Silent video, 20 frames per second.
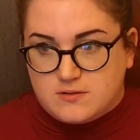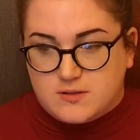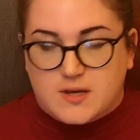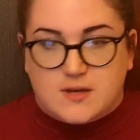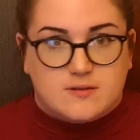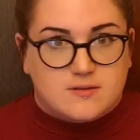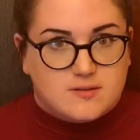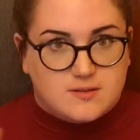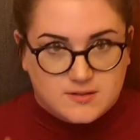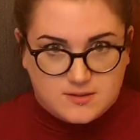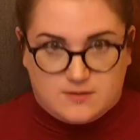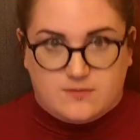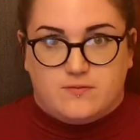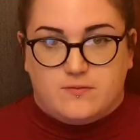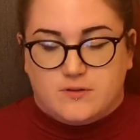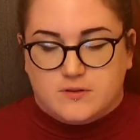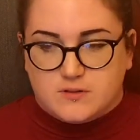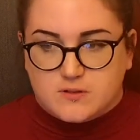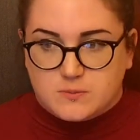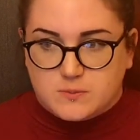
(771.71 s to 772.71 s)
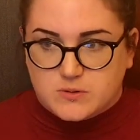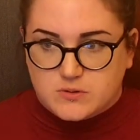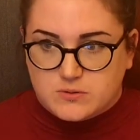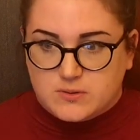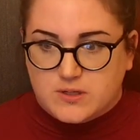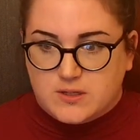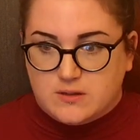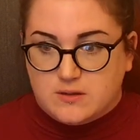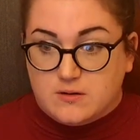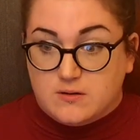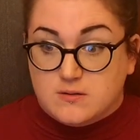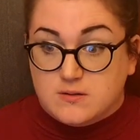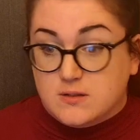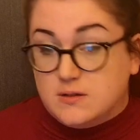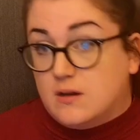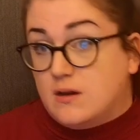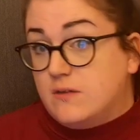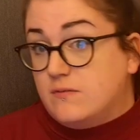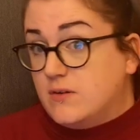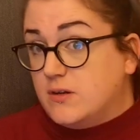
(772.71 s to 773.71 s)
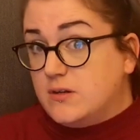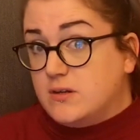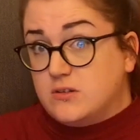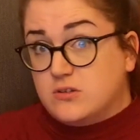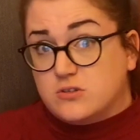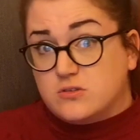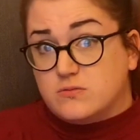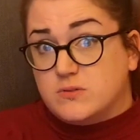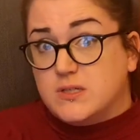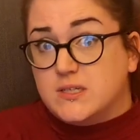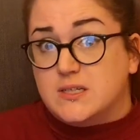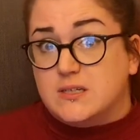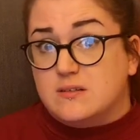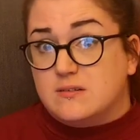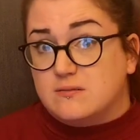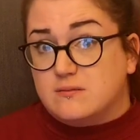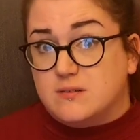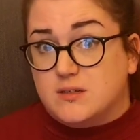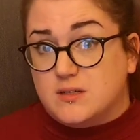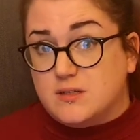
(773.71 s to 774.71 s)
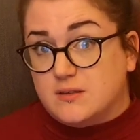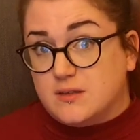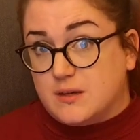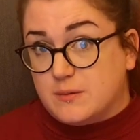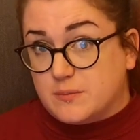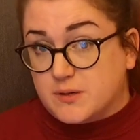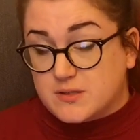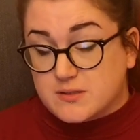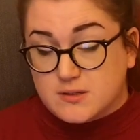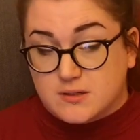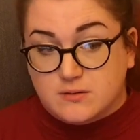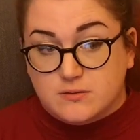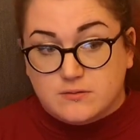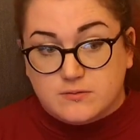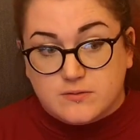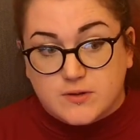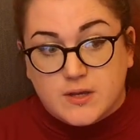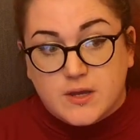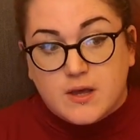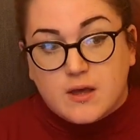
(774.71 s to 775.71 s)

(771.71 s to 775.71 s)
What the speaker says: That's the difference between those, and I've only just really learned that myself